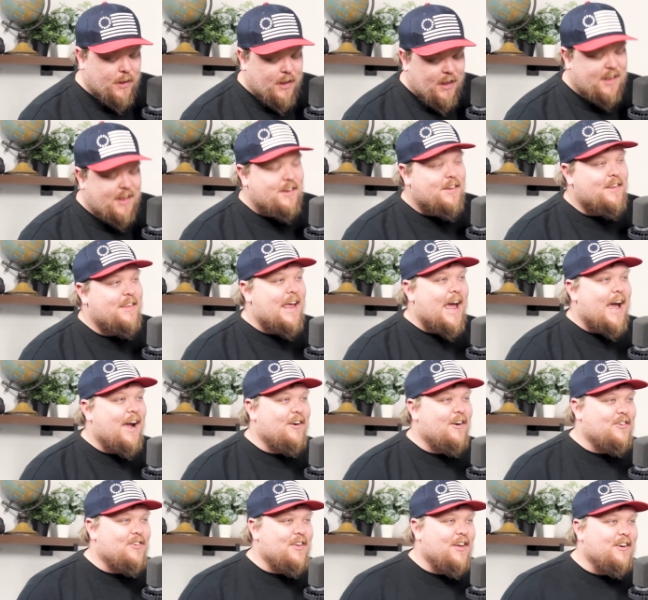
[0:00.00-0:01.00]
but mm-hmm.
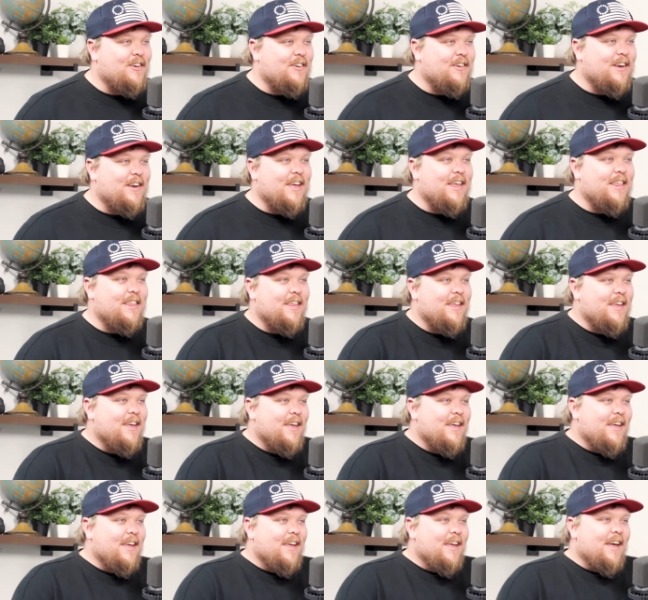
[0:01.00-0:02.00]
daggers underneath. Yeah,
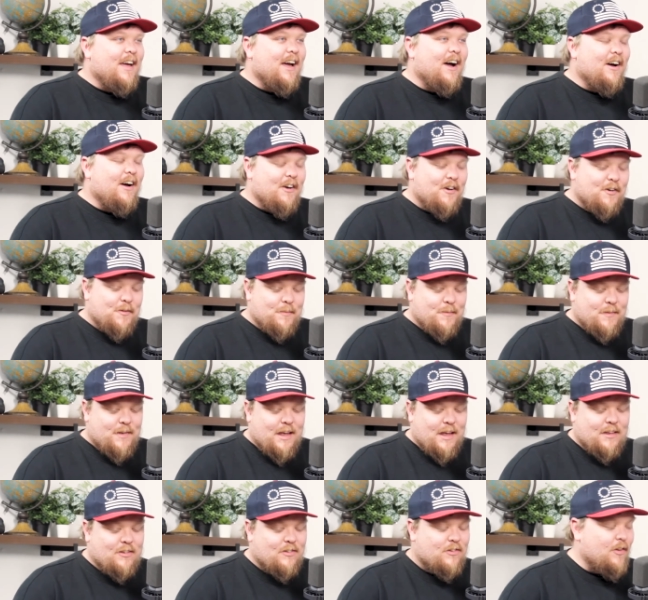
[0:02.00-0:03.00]
sure. Um,
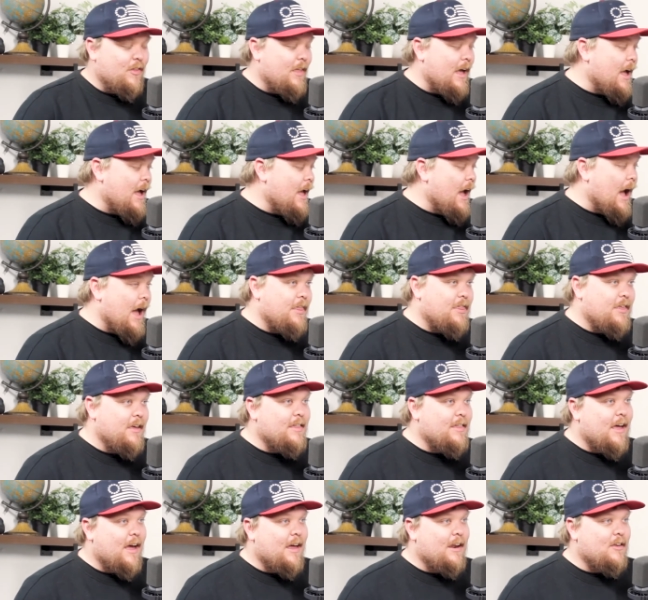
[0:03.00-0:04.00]
and so that I
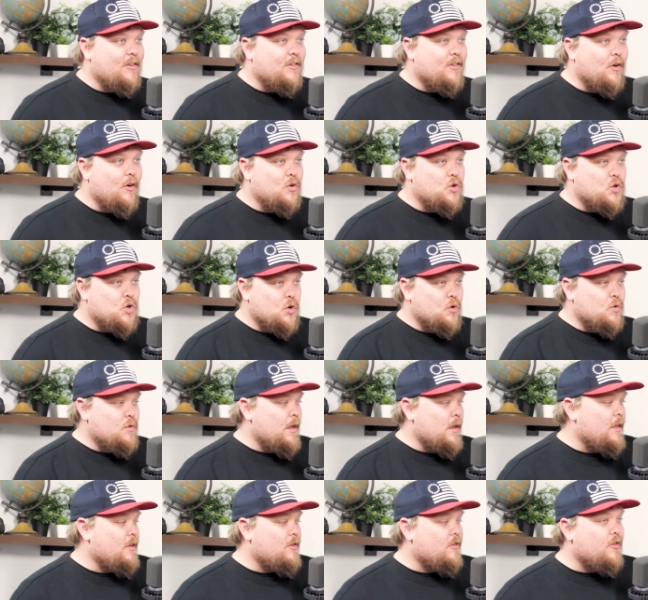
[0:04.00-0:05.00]
think that is so true
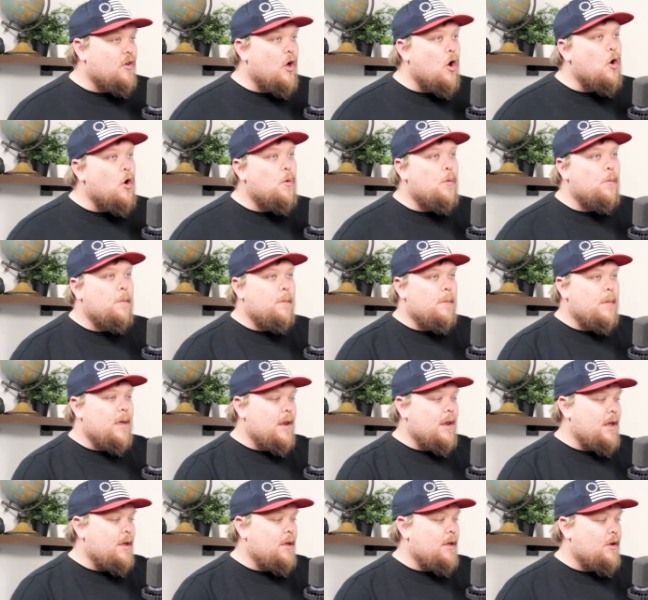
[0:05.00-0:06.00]
that so
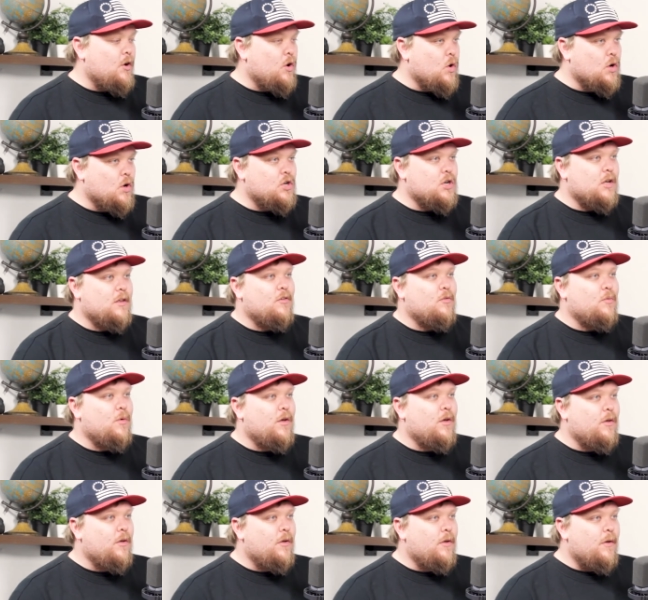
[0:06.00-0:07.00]
many Christians
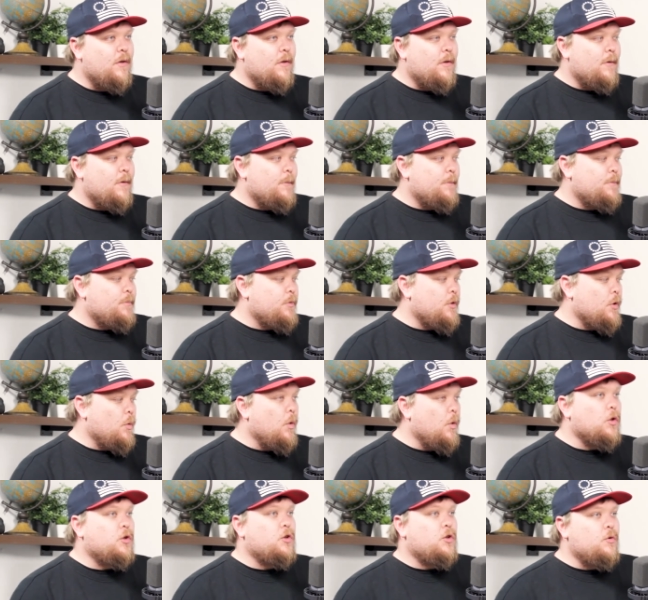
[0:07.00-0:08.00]
will
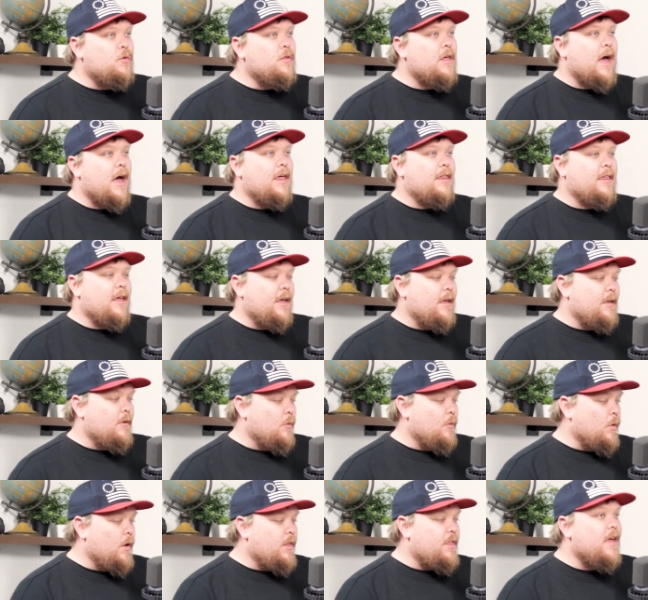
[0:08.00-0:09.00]
will do that that
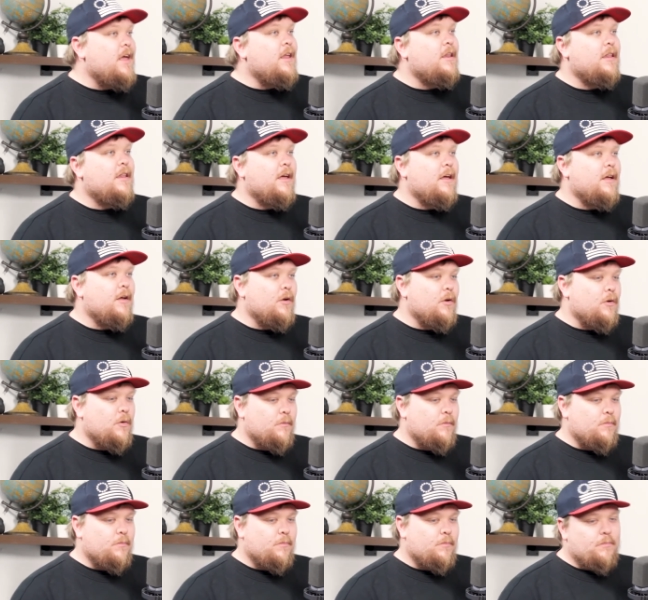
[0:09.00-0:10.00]
mm-hmm. within that
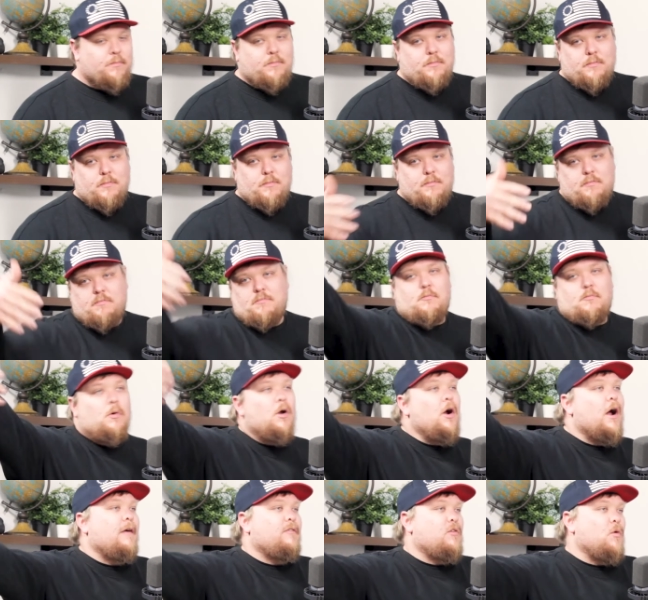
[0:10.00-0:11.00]
we
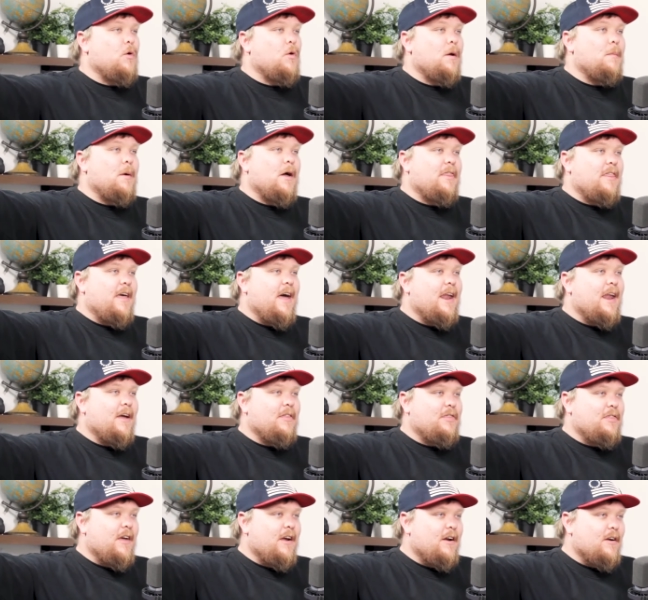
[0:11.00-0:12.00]
don't have to worry about that
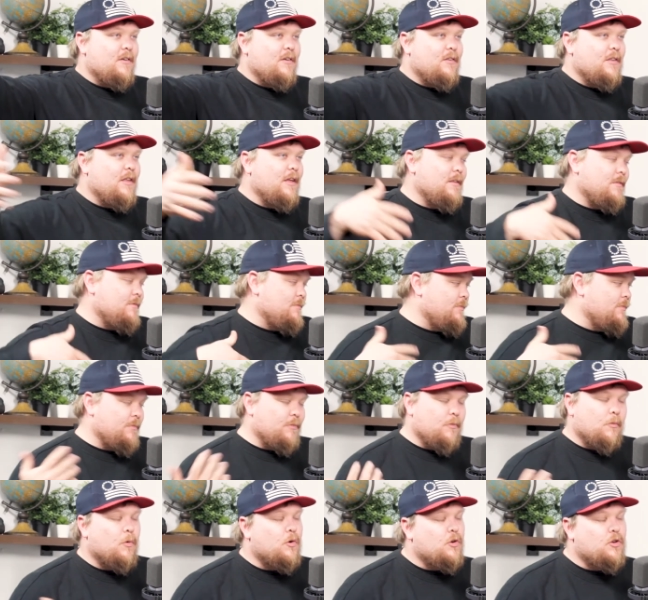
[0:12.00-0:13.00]
out there mm-hmm. that
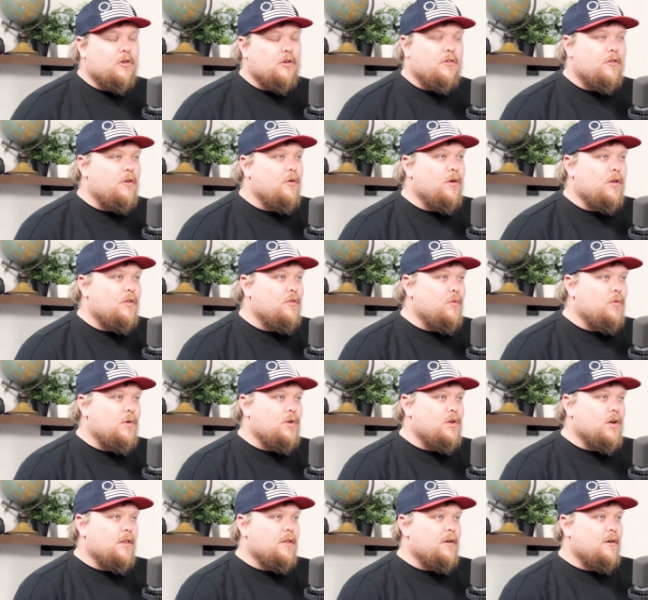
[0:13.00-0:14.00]
we're just doing it to
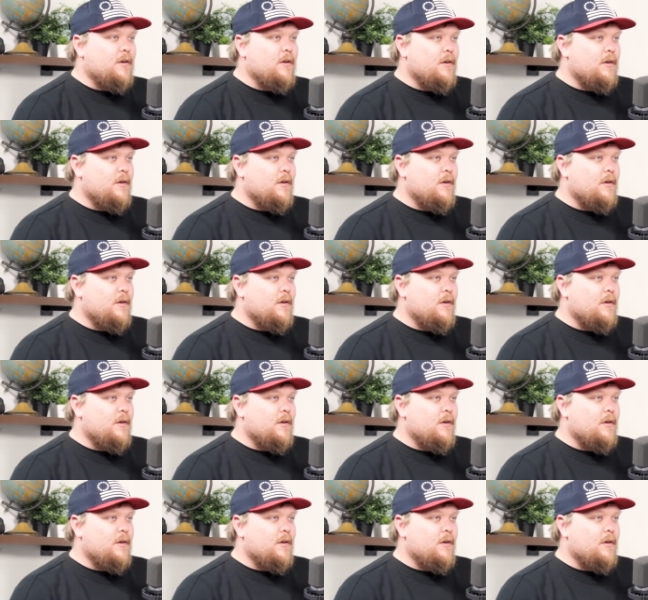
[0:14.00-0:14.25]
each other.